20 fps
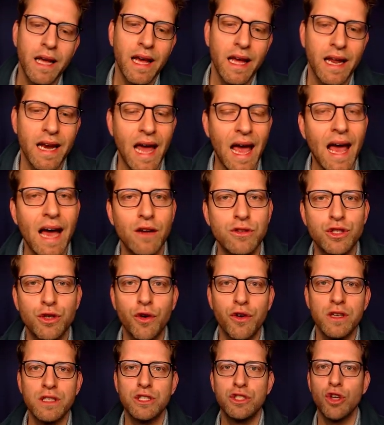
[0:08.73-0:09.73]
and how to
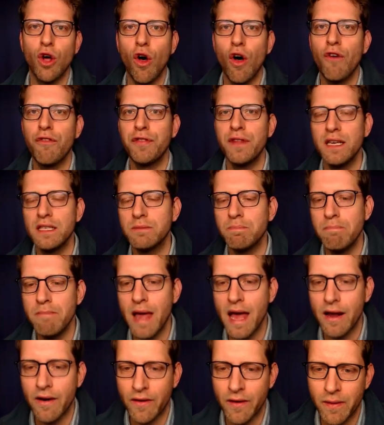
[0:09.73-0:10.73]
resolve this
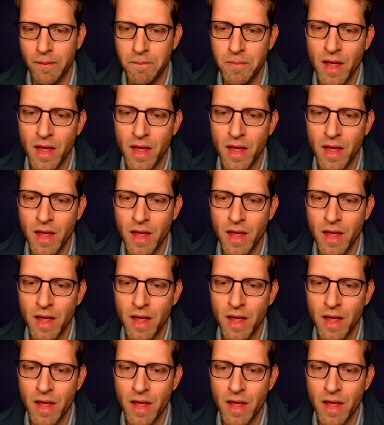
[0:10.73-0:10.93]
matter.